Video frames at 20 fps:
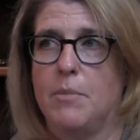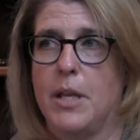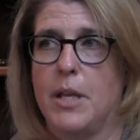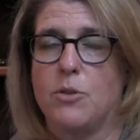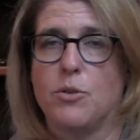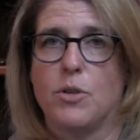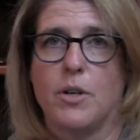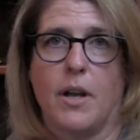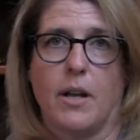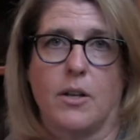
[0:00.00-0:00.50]

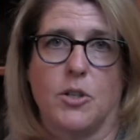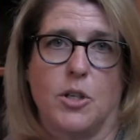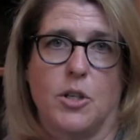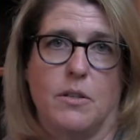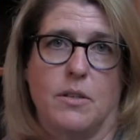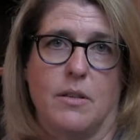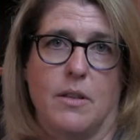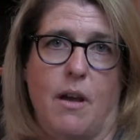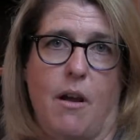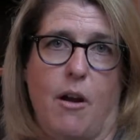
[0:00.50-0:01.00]

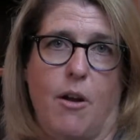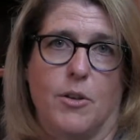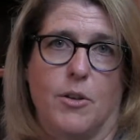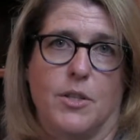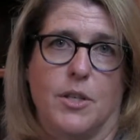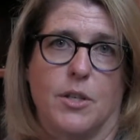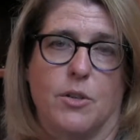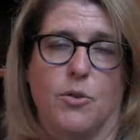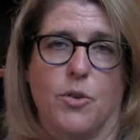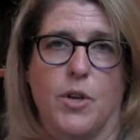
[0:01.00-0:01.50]
introduction to the
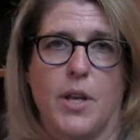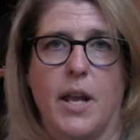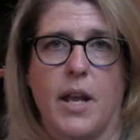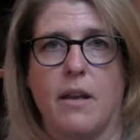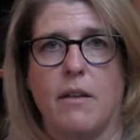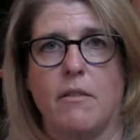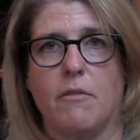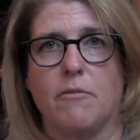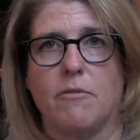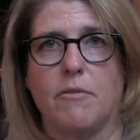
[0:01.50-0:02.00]
arts and
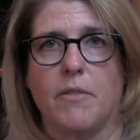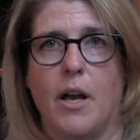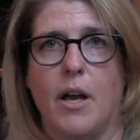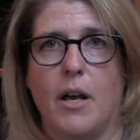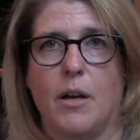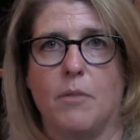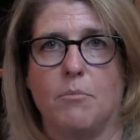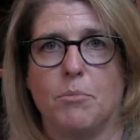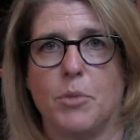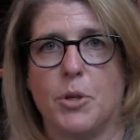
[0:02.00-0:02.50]
creative
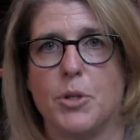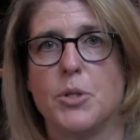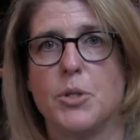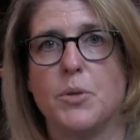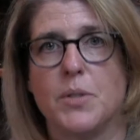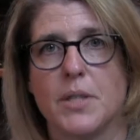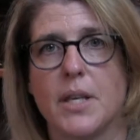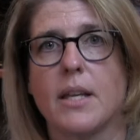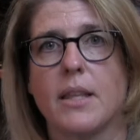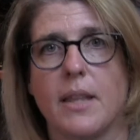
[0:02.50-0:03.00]

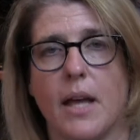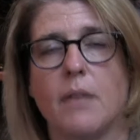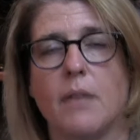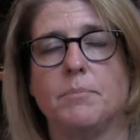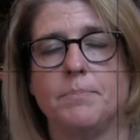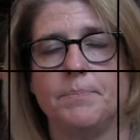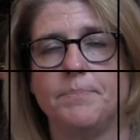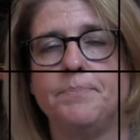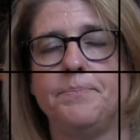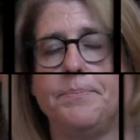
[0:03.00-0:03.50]
pursuits like that.